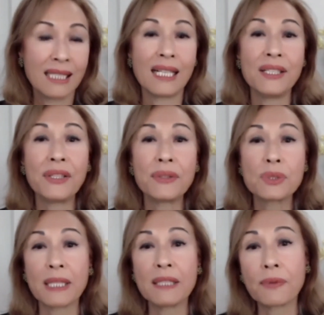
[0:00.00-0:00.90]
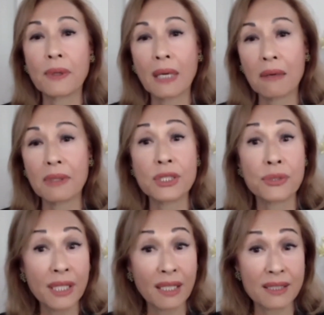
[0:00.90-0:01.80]
A new 24-hour
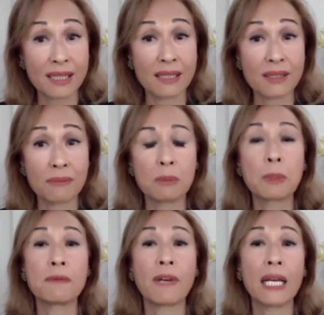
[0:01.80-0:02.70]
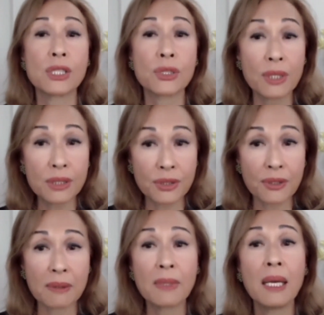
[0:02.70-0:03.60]
triage center will provide
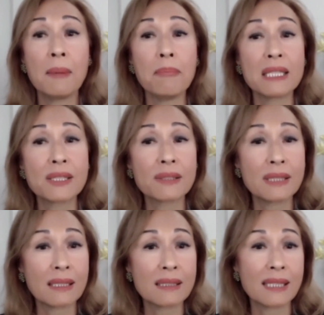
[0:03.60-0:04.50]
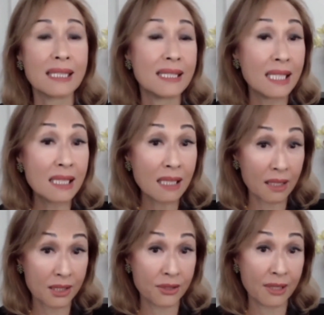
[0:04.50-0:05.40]
short-term mental health and
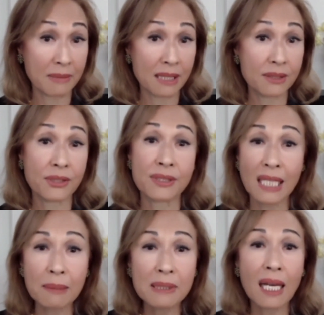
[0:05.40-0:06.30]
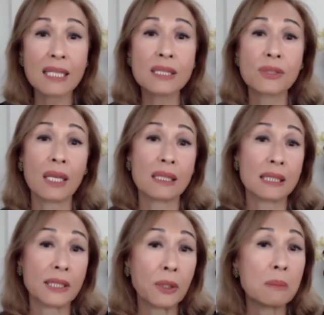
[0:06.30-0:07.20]
detox treatment to stabilize
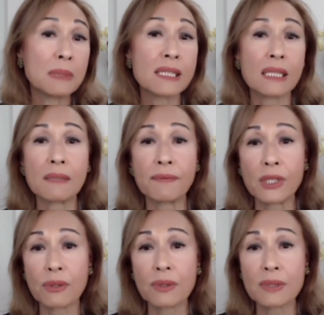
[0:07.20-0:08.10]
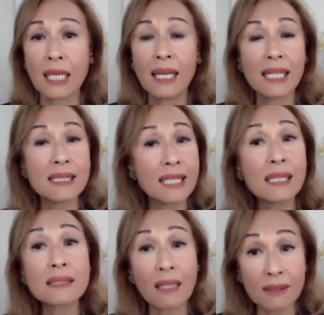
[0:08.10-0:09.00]
chronically homeless individuals and seek
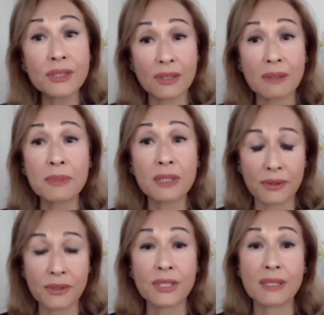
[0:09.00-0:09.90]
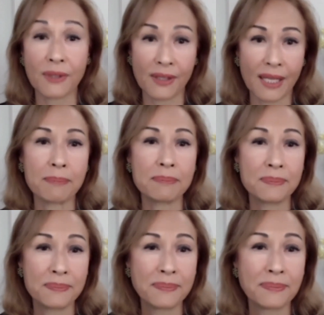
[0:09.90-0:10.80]
longer-term solutions for them.
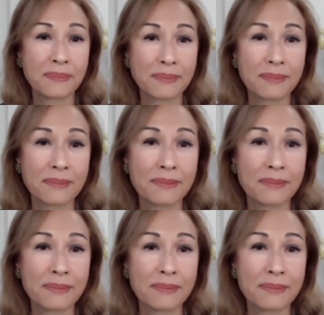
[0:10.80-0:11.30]
Wonderful.